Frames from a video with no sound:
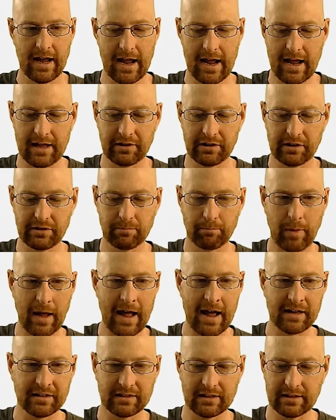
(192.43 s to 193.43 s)
and
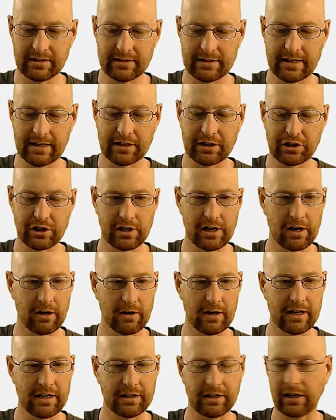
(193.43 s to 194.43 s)
pass a
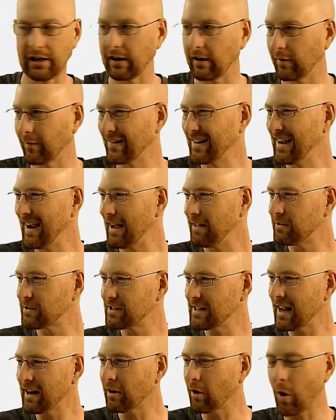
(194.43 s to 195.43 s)
dictionary in here. And
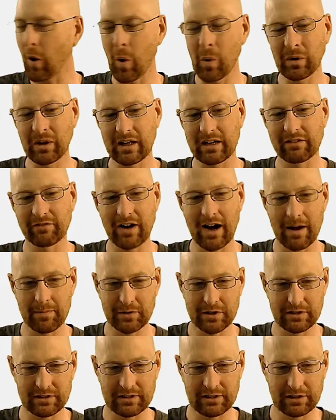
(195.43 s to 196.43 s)
there's not a whole lot of
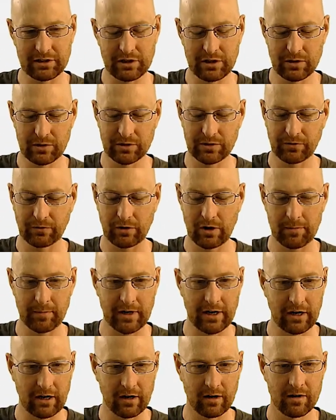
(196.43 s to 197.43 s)
options to choose from
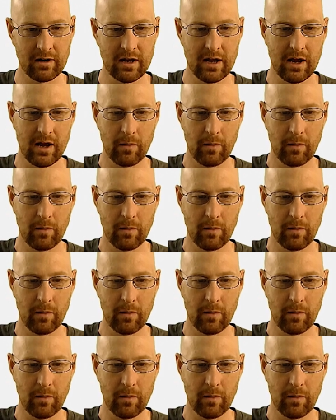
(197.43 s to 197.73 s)
here.